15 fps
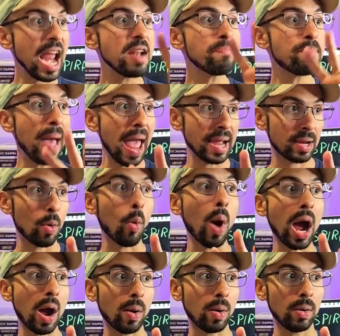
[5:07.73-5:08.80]
and back.
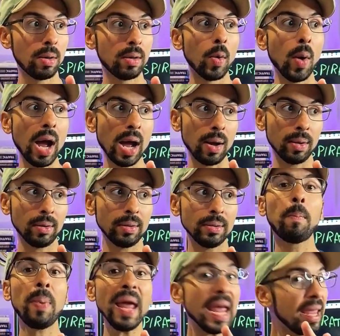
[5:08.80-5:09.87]
Wow.
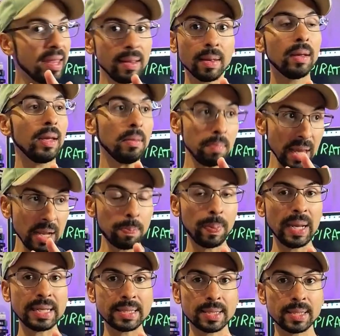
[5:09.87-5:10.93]
Pain in many
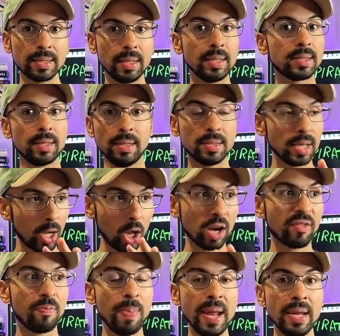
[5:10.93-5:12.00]
places. It's a lot
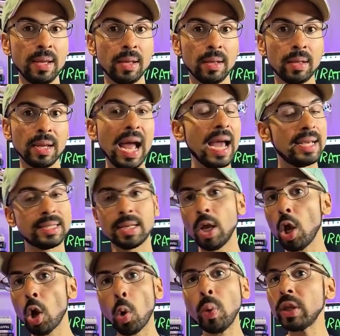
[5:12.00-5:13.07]
of pain. Guys,
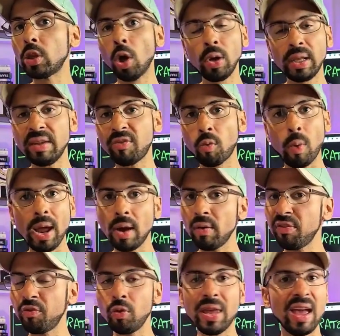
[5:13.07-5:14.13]
we don't live well
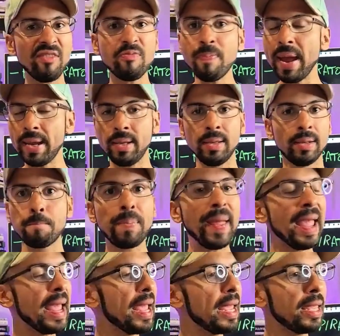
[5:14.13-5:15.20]
if we have pain.
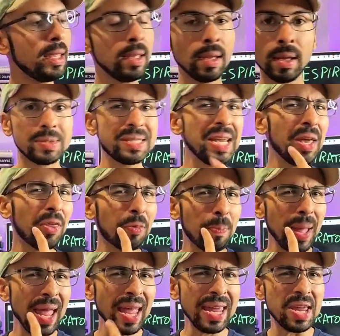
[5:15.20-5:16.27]
Pain, teeth
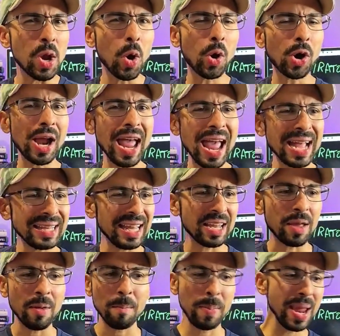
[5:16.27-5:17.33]
pain, or
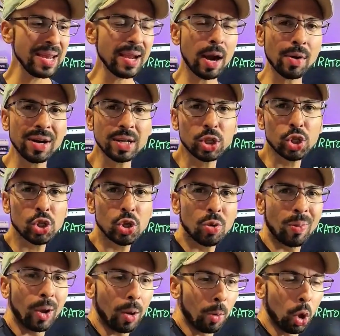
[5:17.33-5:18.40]
headache, pain in our
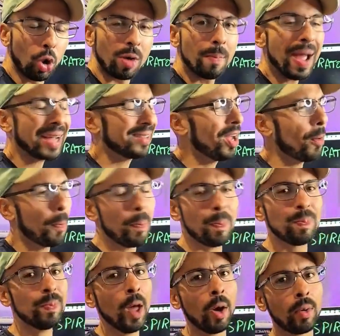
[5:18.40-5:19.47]
lower back. No.
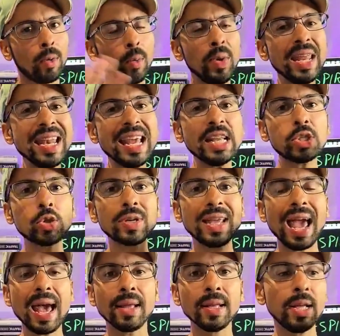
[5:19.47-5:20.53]
We need to
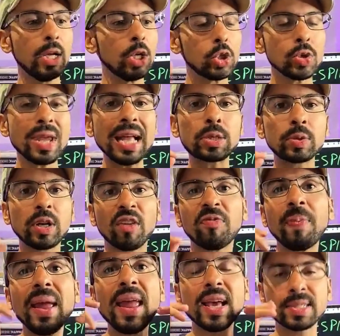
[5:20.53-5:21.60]
get rid of
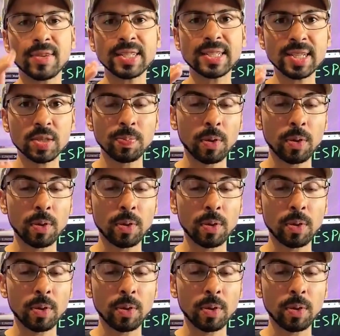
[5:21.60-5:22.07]
pain as fast as